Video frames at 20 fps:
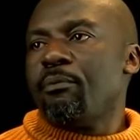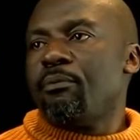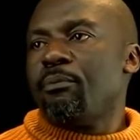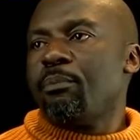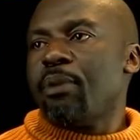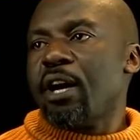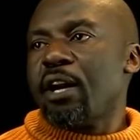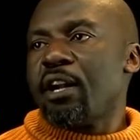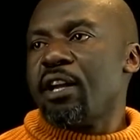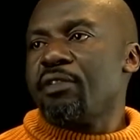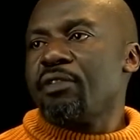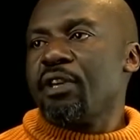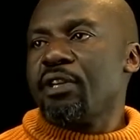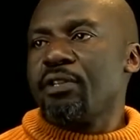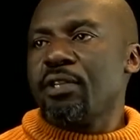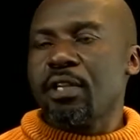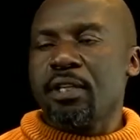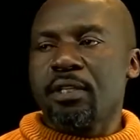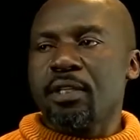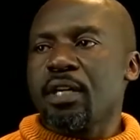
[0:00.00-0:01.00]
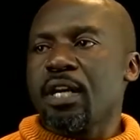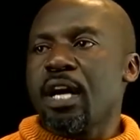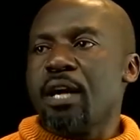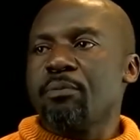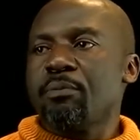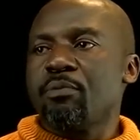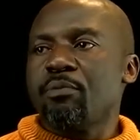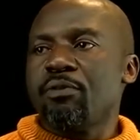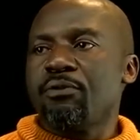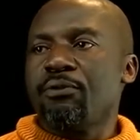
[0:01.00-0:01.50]
parenthesis
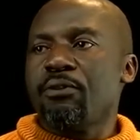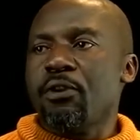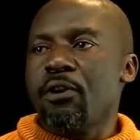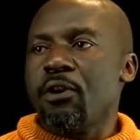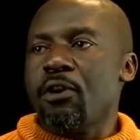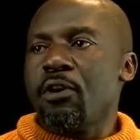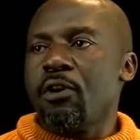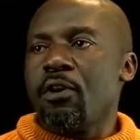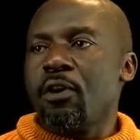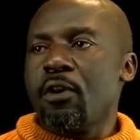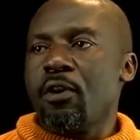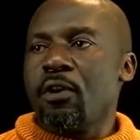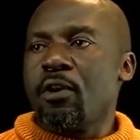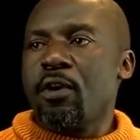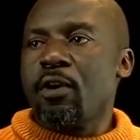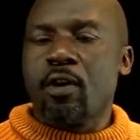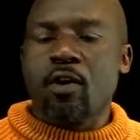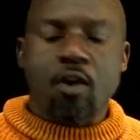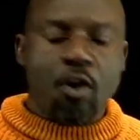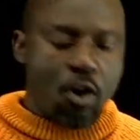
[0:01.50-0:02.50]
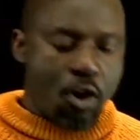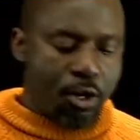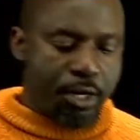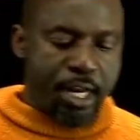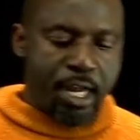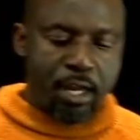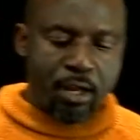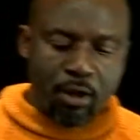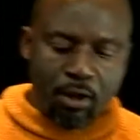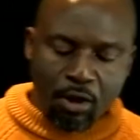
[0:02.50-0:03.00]
comes before
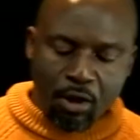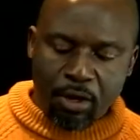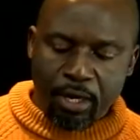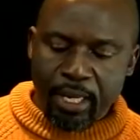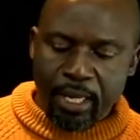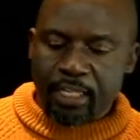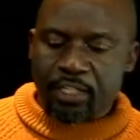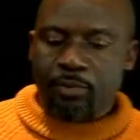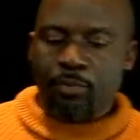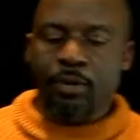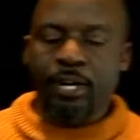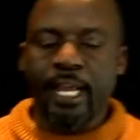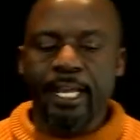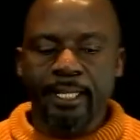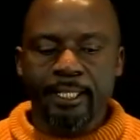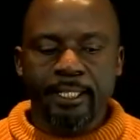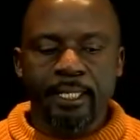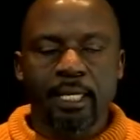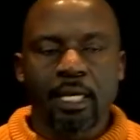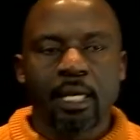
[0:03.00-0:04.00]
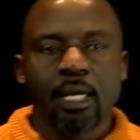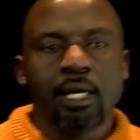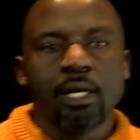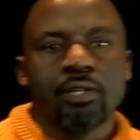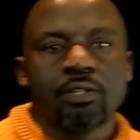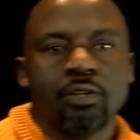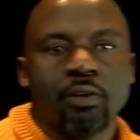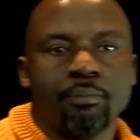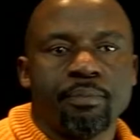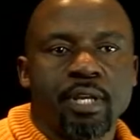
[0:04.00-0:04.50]
order or exponent.
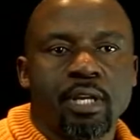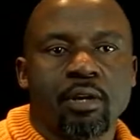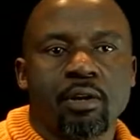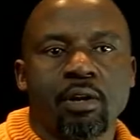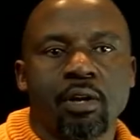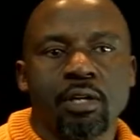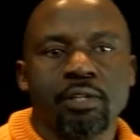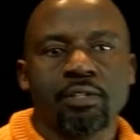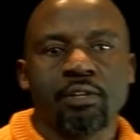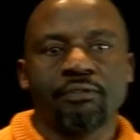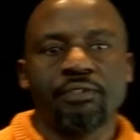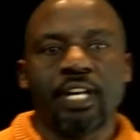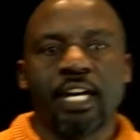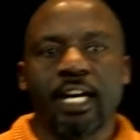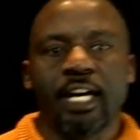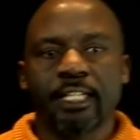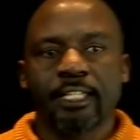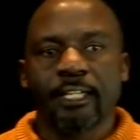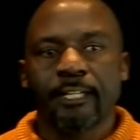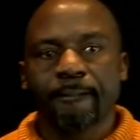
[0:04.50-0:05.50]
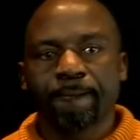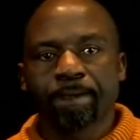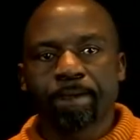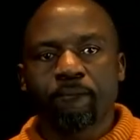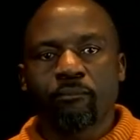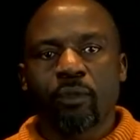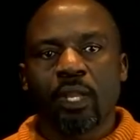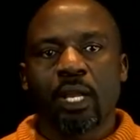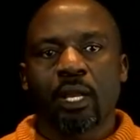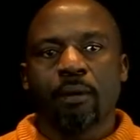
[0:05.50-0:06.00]
So because of that,
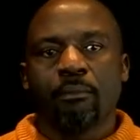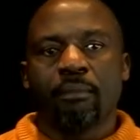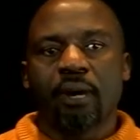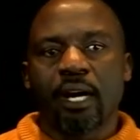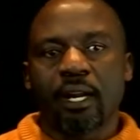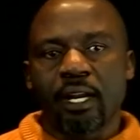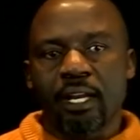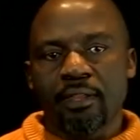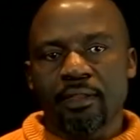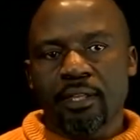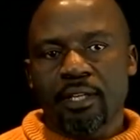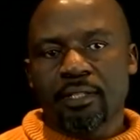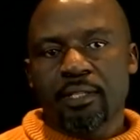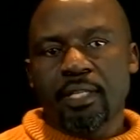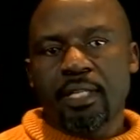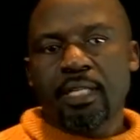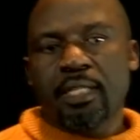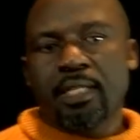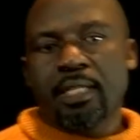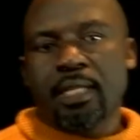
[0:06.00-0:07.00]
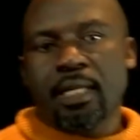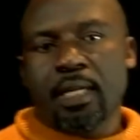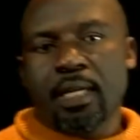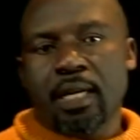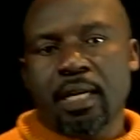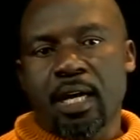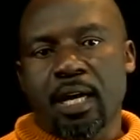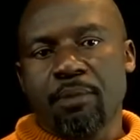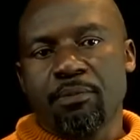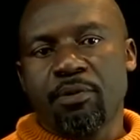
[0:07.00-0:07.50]
parenthesis
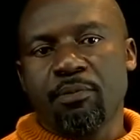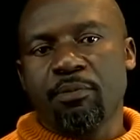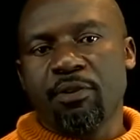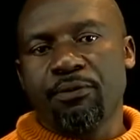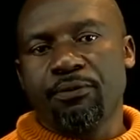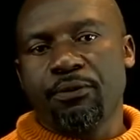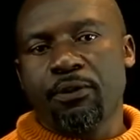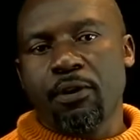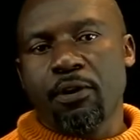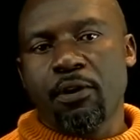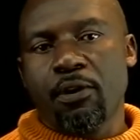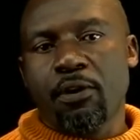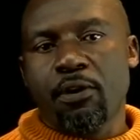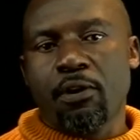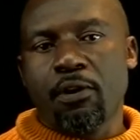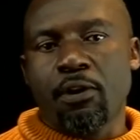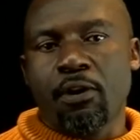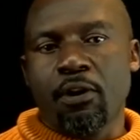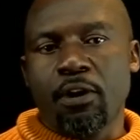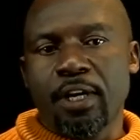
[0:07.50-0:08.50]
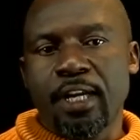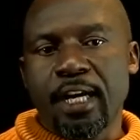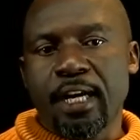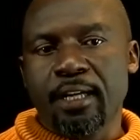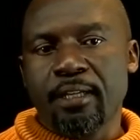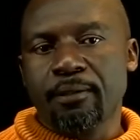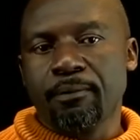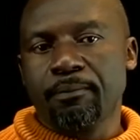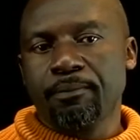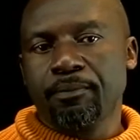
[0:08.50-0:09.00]
comes before order.